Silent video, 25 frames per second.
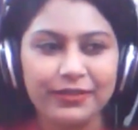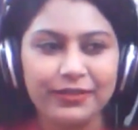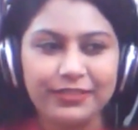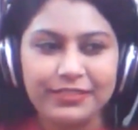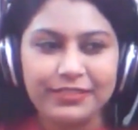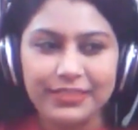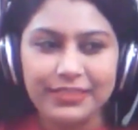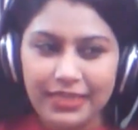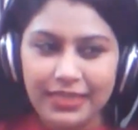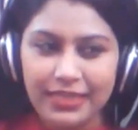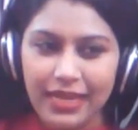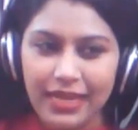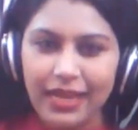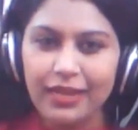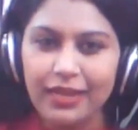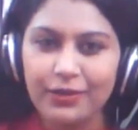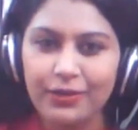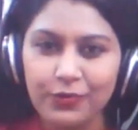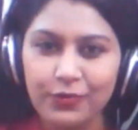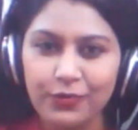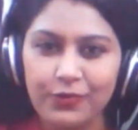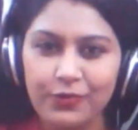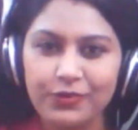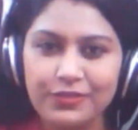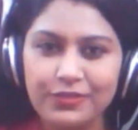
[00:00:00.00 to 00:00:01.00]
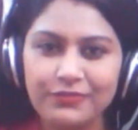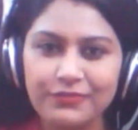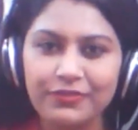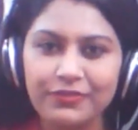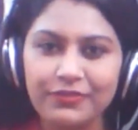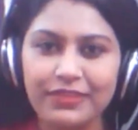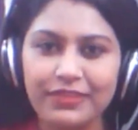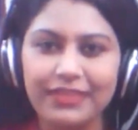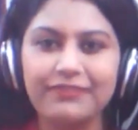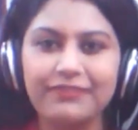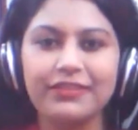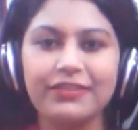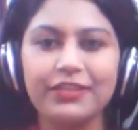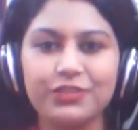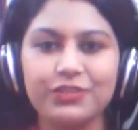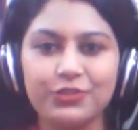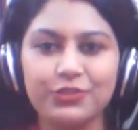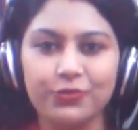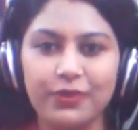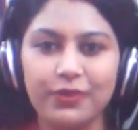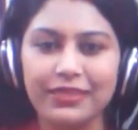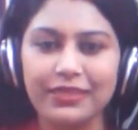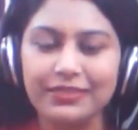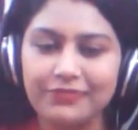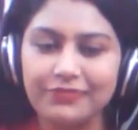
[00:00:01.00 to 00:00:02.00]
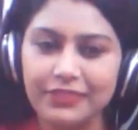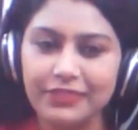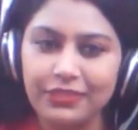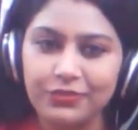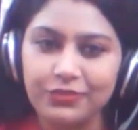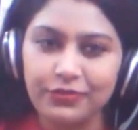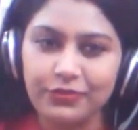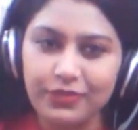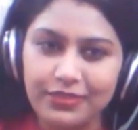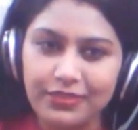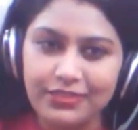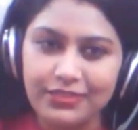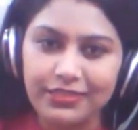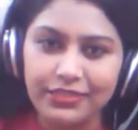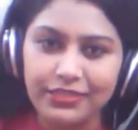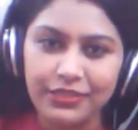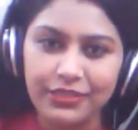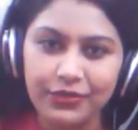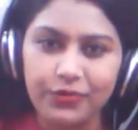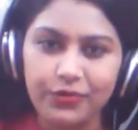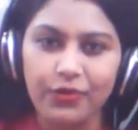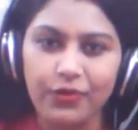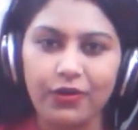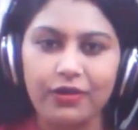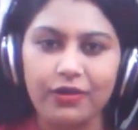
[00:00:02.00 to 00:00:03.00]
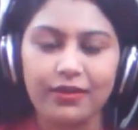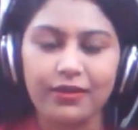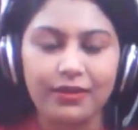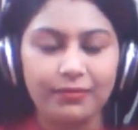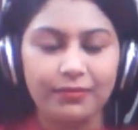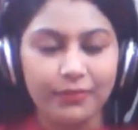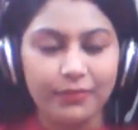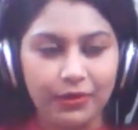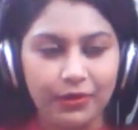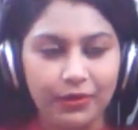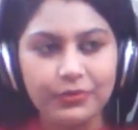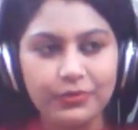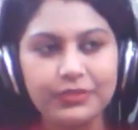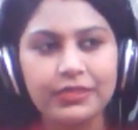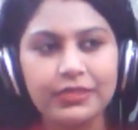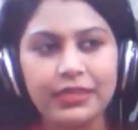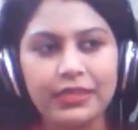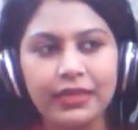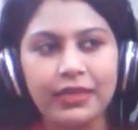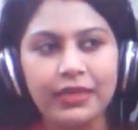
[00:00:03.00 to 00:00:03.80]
till our course, we were given a choice whether to continue or come out.